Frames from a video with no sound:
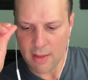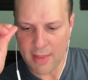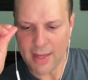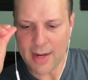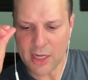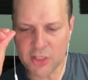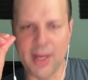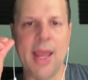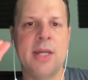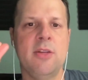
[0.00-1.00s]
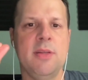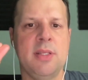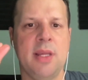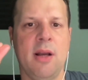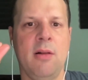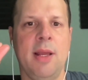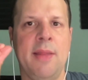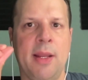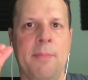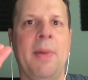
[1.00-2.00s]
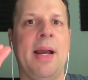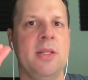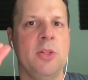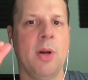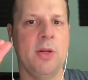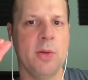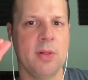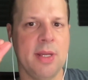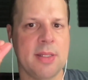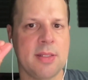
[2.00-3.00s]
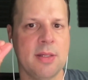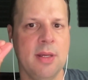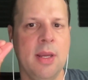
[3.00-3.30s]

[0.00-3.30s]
They can actually enter the cell and they can bind to our nucleus.